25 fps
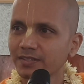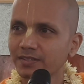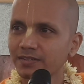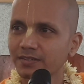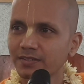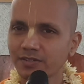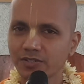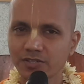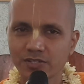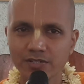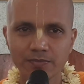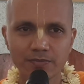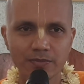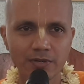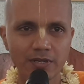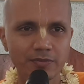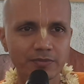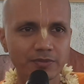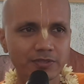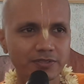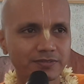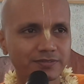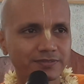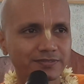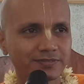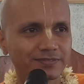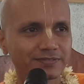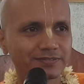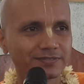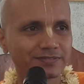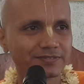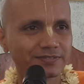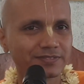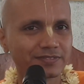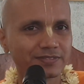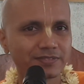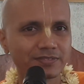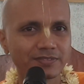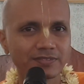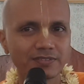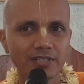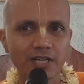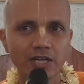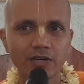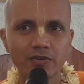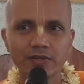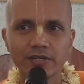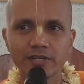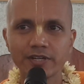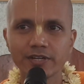Krishna Prema. I
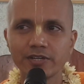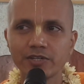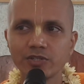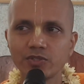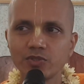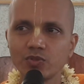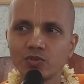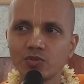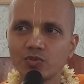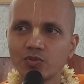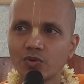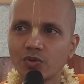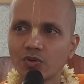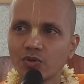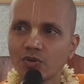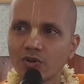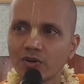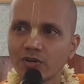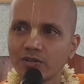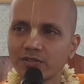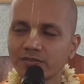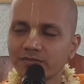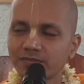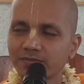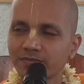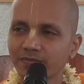have attained you, O Lord.